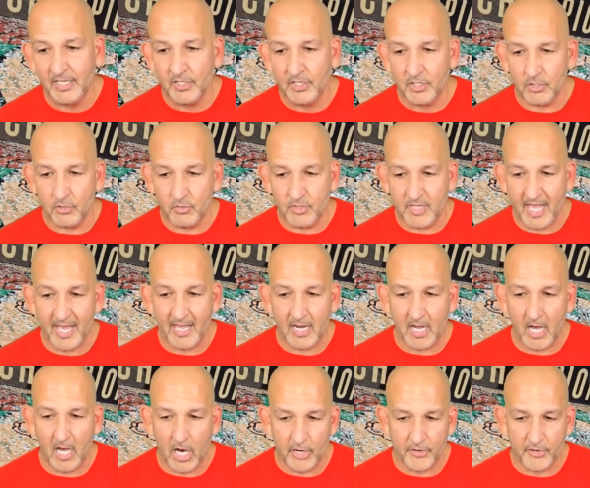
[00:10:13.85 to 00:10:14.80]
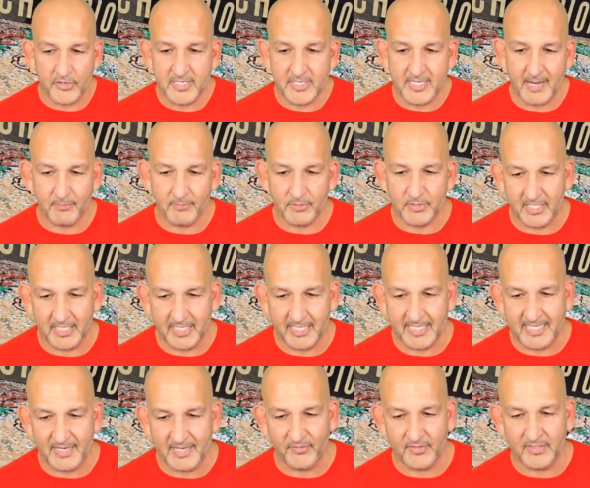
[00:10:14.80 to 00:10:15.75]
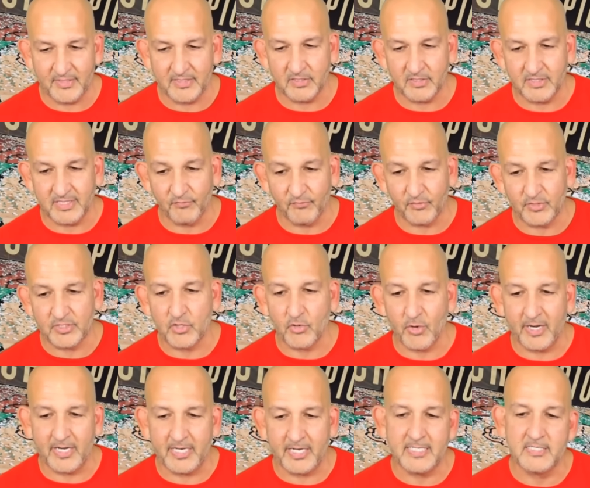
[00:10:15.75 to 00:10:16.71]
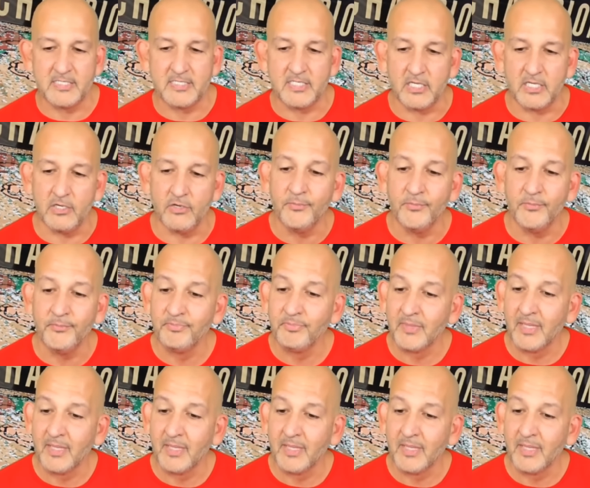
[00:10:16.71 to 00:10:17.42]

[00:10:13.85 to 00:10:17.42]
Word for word: You get 110% of the different difference credited to you.